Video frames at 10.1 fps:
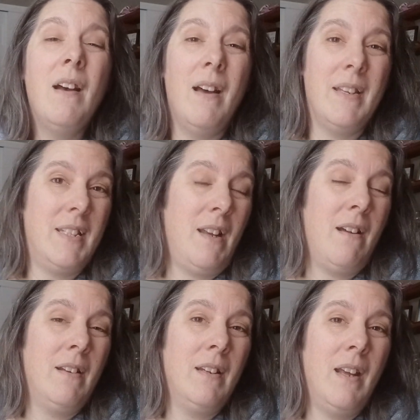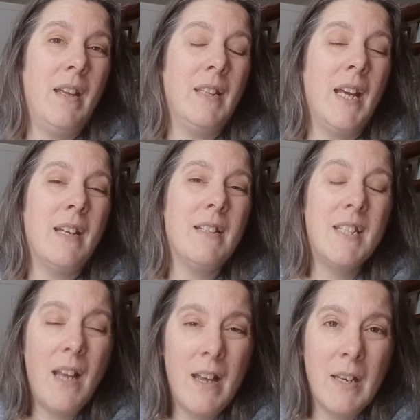a son, and that
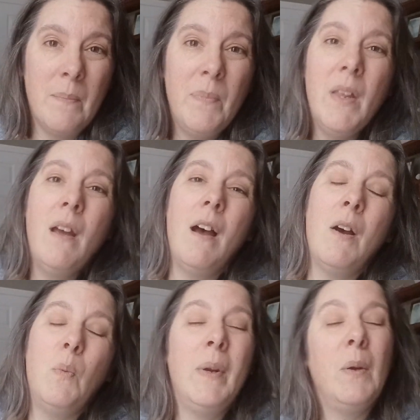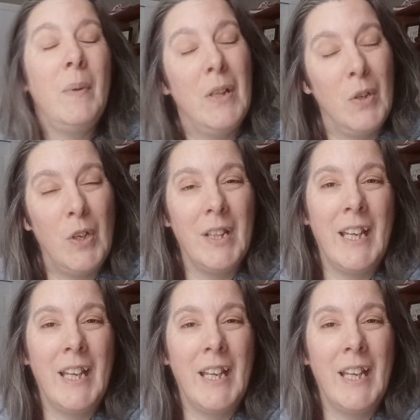son, we learn